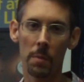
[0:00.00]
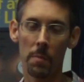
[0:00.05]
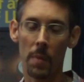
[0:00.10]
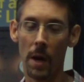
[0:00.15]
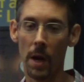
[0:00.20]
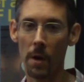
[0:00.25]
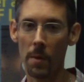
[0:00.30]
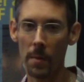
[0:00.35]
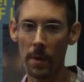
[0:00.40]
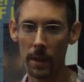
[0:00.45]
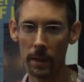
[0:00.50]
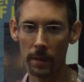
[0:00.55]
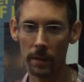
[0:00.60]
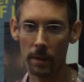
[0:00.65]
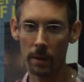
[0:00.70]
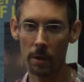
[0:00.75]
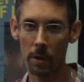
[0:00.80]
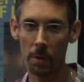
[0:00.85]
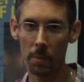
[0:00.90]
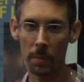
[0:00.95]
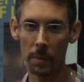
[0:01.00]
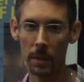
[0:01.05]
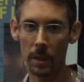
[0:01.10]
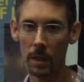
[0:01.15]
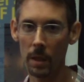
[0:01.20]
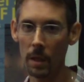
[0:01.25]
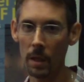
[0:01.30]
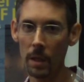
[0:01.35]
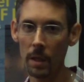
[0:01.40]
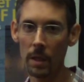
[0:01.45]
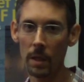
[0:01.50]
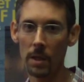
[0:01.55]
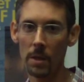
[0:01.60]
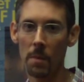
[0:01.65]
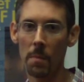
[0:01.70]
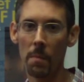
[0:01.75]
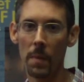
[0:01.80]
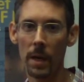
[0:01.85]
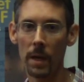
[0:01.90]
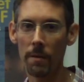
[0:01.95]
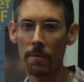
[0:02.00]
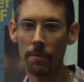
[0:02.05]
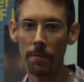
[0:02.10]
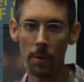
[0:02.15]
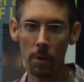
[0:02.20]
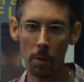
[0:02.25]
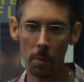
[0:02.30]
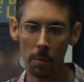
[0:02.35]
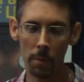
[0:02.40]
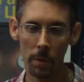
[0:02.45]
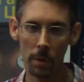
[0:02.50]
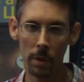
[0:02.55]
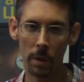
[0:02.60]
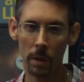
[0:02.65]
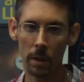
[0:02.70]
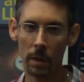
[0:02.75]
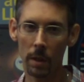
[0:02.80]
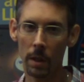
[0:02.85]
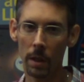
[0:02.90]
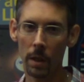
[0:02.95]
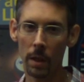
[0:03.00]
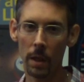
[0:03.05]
biomat therapy in the main phone book.